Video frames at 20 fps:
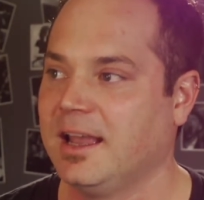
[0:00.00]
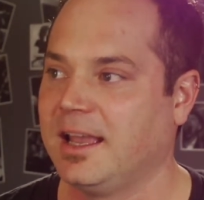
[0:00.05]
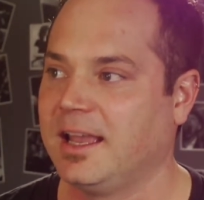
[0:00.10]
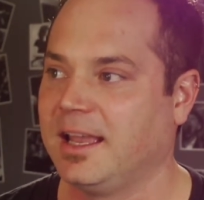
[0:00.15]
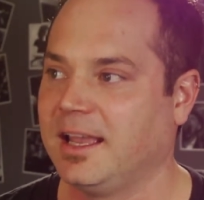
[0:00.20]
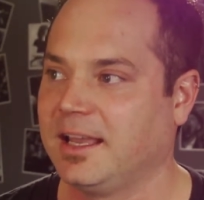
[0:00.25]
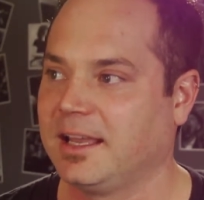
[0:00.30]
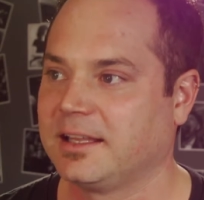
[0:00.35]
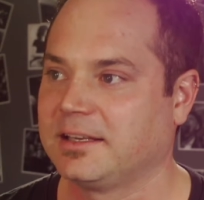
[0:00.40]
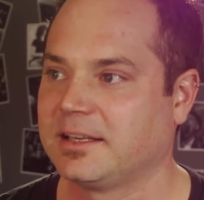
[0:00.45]

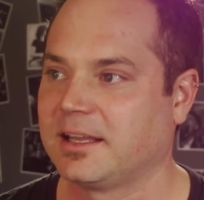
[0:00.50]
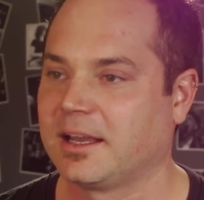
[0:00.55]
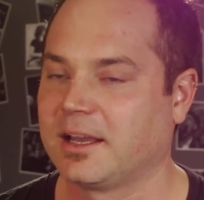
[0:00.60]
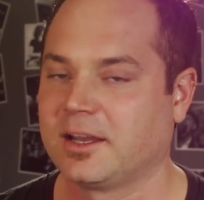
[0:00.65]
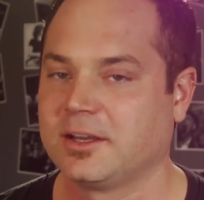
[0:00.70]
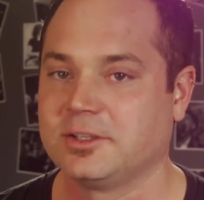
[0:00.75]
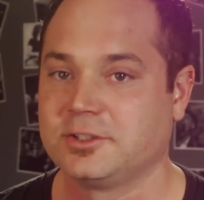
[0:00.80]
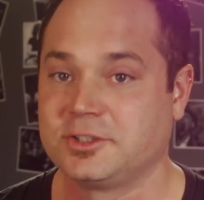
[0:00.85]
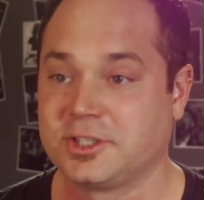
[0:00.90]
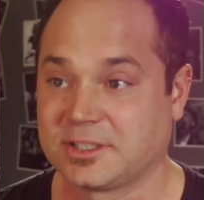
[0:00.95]
And
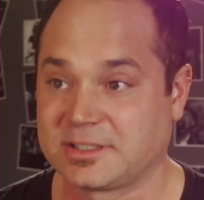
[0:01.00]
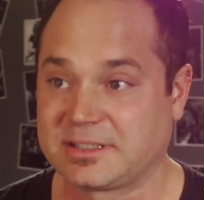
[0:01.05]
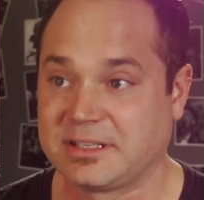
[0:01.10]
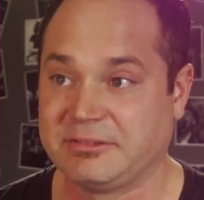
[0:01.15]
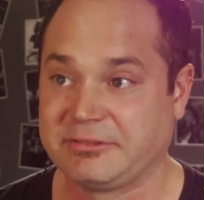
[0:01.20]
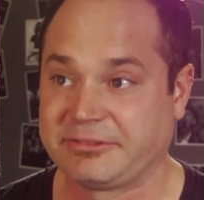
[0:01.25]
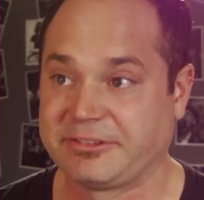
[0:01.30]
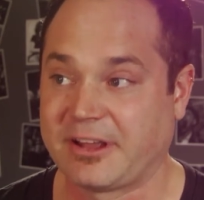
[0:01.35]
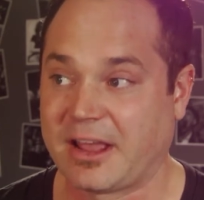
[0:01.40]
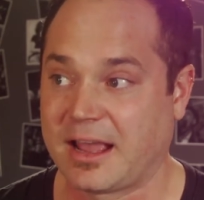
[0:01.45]
just
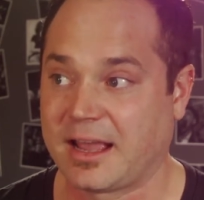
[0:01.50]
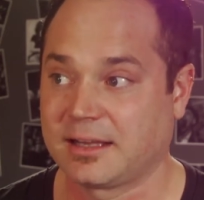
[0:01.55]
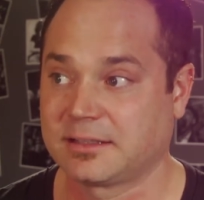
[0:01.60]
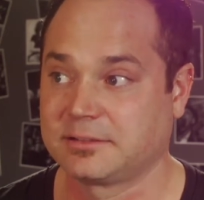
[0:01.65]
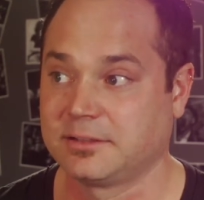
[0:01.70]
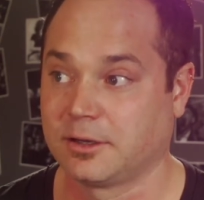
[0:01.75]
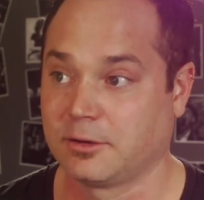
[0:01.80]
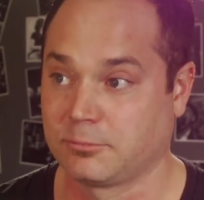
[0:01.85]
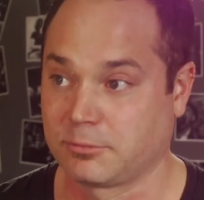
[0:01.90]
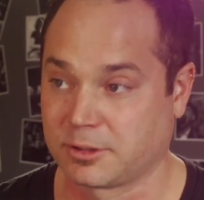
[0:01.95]
in
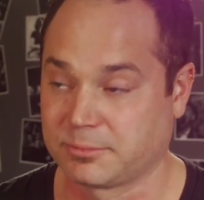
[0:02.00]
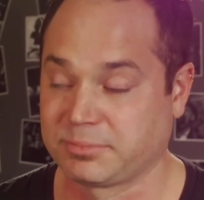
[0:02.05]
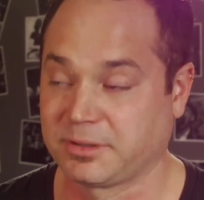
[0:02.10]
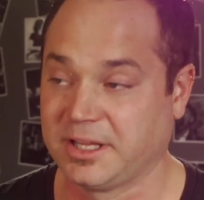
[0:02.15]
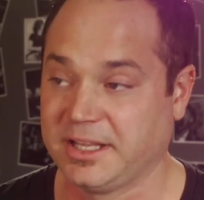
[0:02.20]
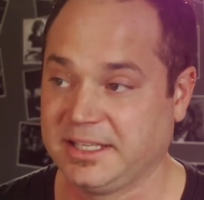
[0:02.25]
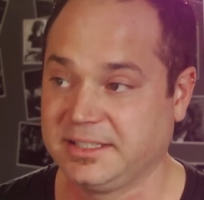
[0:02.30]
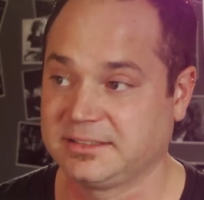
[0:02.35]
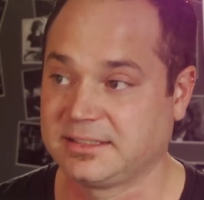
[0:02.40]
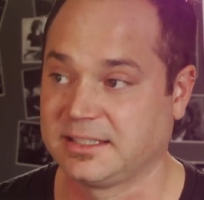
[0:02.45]
fact, we're
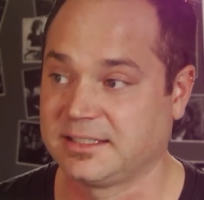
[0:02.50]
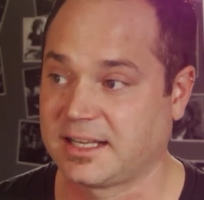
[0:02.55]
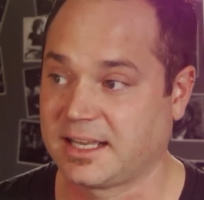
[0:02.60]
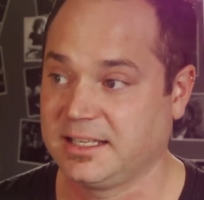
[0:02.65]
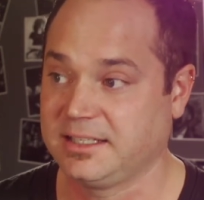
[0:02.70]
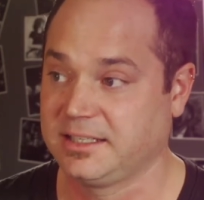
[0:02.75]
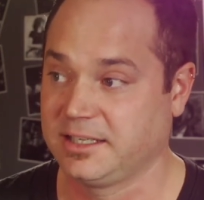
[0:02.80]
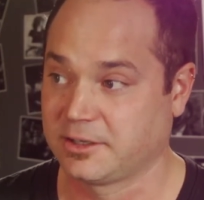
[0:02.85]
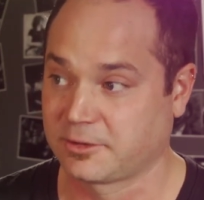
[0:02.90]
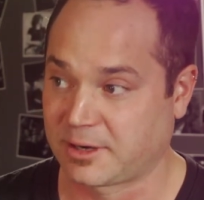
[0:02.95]
playing
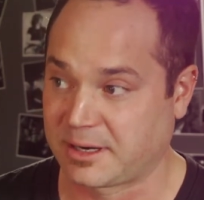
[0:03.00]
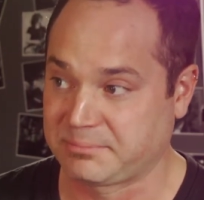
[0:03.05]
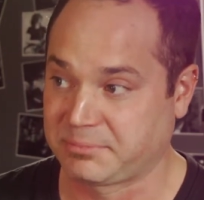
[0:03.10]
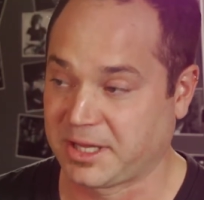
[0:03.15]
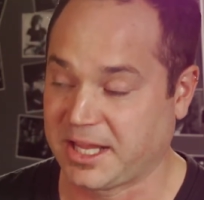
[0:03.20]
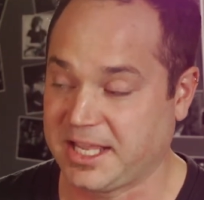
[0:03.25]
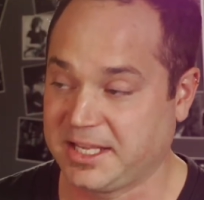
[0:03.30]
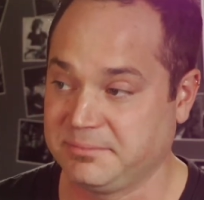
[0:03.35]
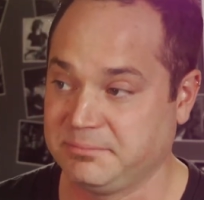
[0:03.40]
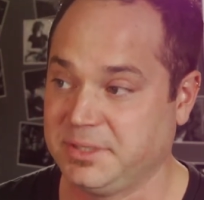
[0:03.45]
tonight here at
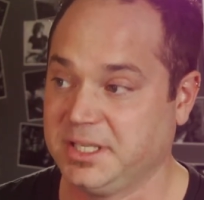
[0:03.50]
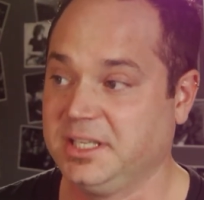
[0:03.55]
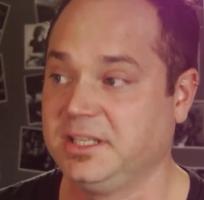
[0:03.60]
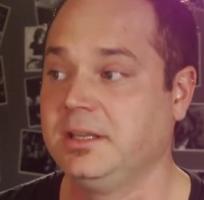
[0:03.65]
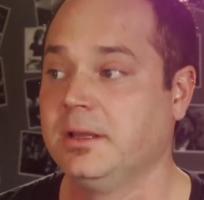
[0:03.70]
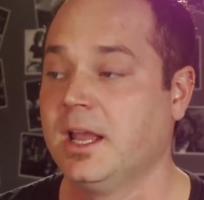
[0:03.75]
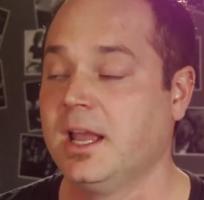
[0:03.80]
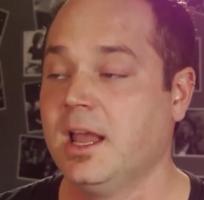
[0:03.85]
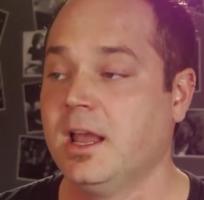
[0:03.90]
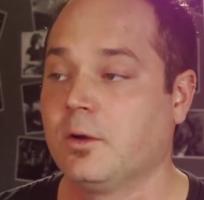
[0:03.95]
Plan
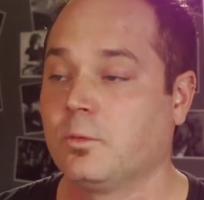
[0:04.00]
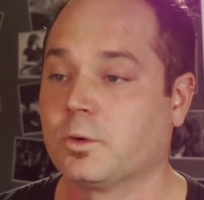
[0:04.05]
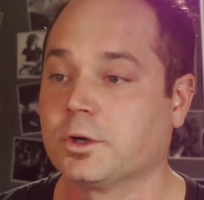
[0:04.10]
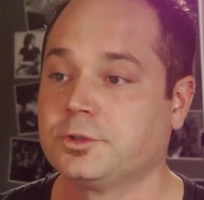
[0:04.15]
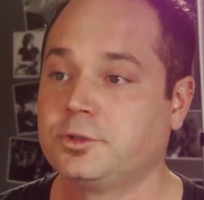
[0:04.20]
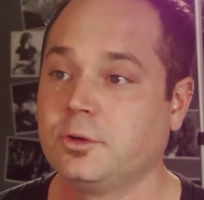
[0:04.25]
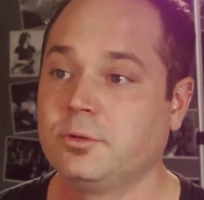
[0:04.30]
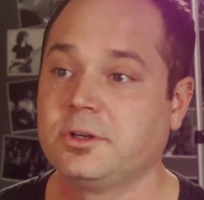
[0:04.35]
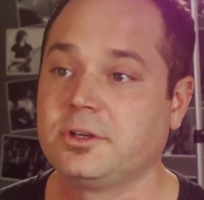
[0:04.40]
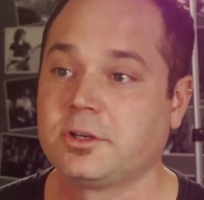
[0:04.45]
B. We're
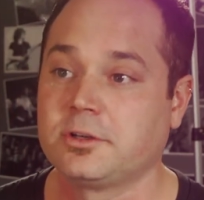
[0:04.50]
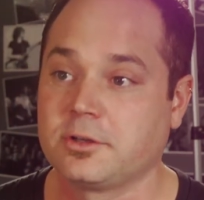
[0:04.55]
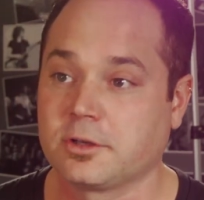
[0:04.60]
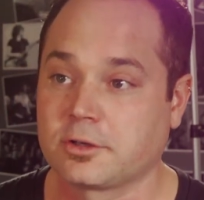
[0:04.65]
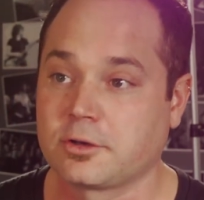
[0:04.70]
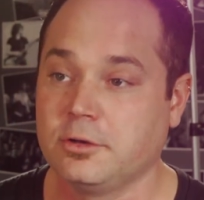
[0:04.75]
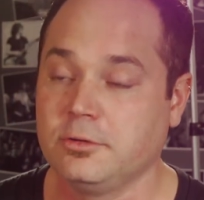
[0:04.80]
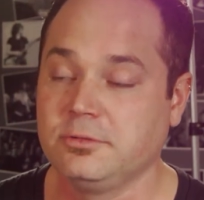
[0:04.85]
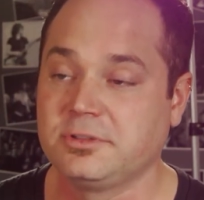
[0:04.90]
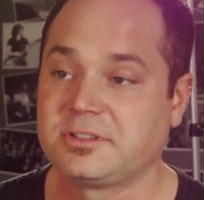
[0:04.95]
doing an
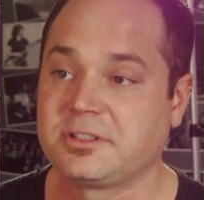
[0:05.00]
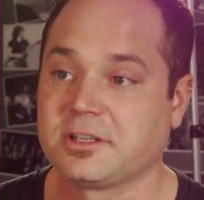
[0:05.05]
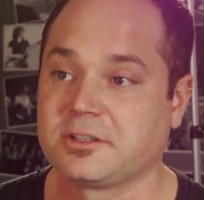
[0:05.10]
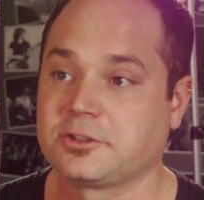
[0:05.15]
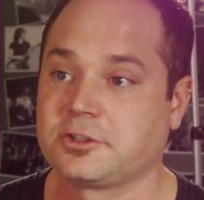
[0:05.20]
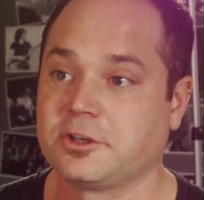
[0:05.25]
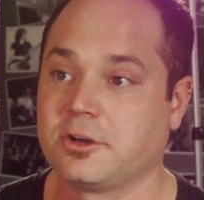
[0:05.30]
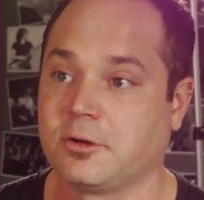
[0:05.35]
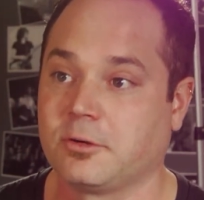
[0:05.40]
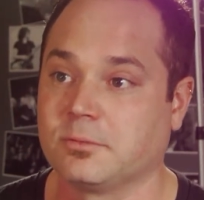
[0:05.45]
acoustic
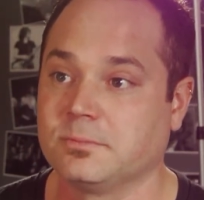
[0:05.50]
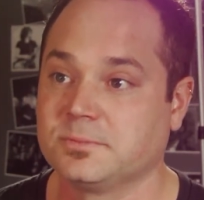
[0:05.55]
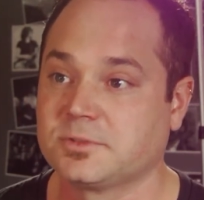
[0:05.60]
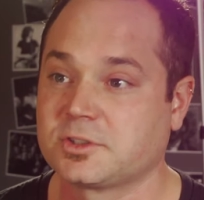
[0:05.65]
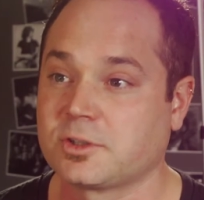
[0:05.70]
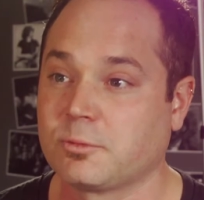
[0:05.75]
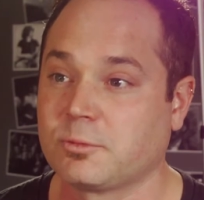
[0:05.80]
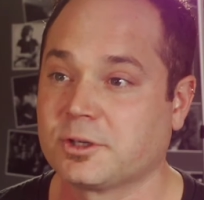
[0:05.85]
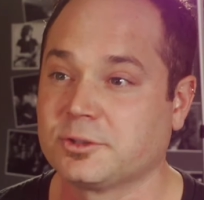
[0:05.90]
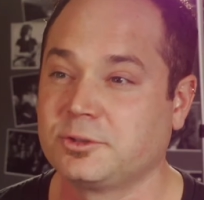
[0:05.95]
show.
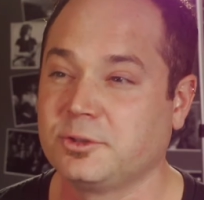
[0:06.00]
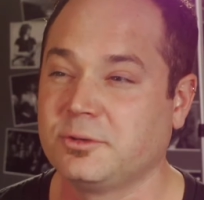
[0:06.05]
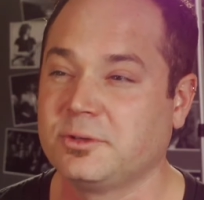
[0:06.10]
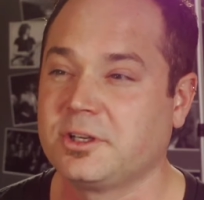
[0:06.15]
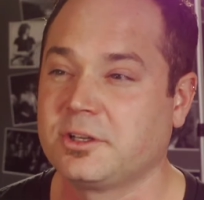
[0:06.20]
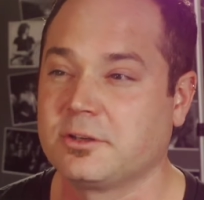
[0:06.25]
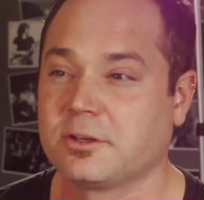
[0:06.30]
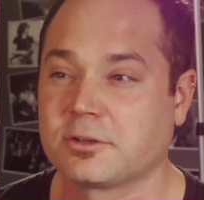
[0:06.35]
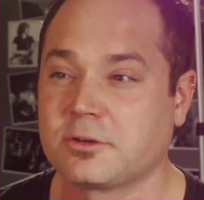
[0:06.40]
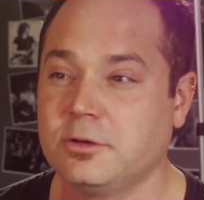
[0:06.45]
So we're
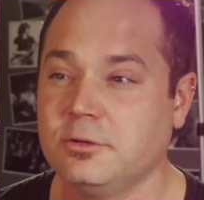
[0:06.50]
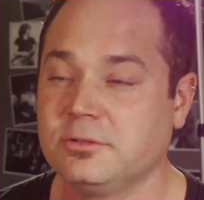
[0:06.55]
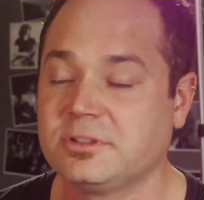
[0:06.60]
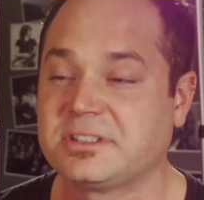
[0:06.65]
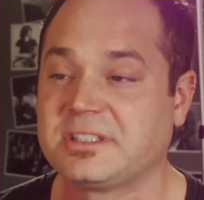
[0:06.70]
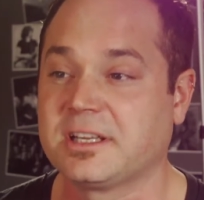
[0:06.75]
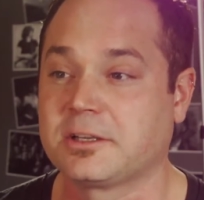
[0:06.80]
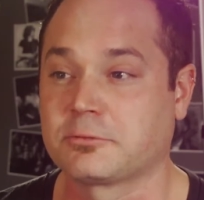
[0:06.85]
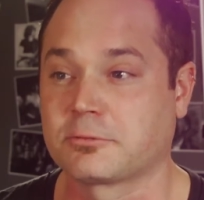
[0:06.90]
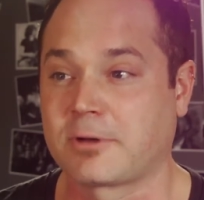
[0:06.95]
doing an
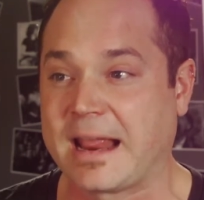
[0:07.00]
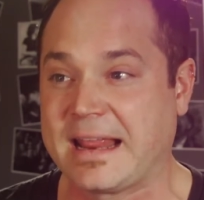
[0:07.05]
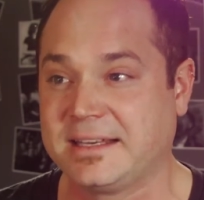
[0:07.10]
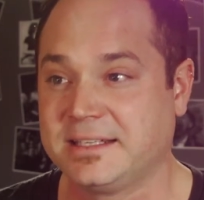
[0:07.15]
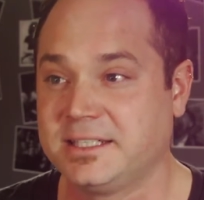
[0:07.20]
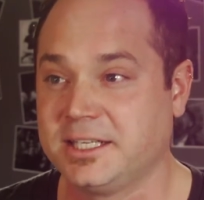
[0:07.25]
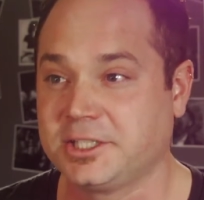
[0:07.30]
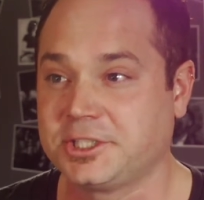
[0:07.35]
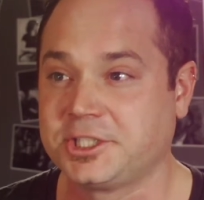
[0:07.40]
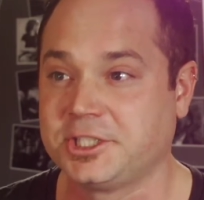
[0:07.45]
acoustic
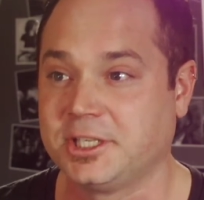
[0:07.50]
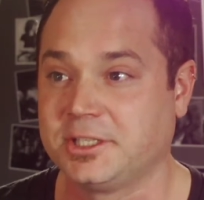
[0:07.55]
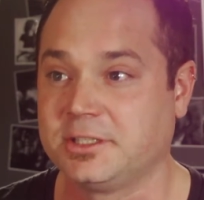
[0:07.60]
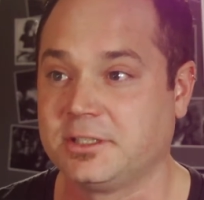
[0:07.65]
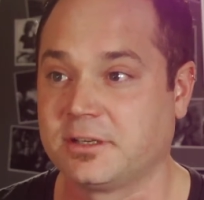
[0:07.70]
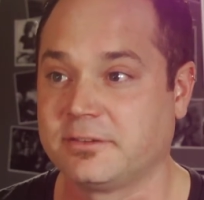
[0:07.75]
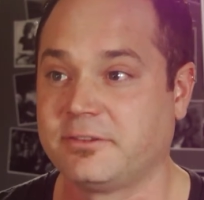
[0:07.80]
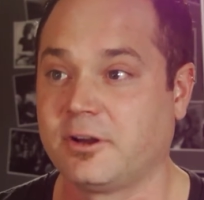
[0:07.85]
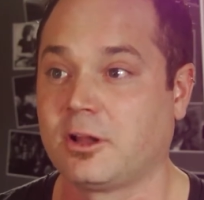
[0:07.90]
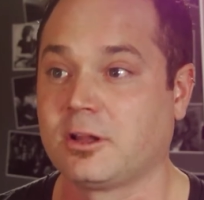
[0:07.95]

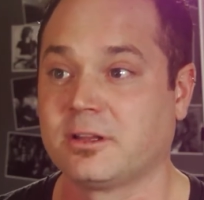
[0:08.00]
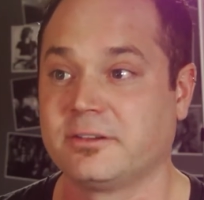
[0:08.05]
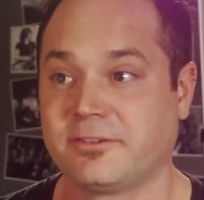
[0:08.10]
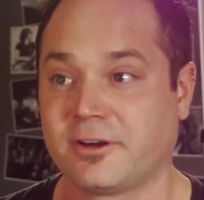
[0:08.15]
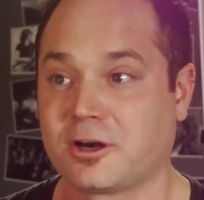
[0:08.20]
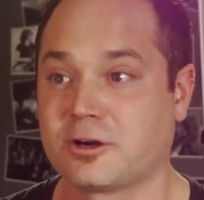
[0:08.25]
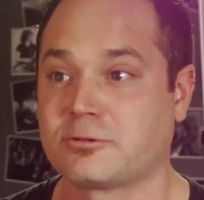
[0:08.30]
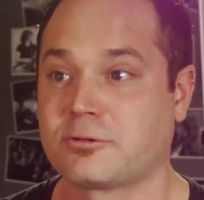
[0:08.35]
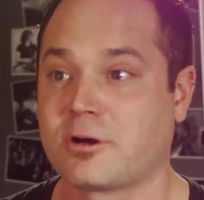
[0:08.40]
rendition of all of our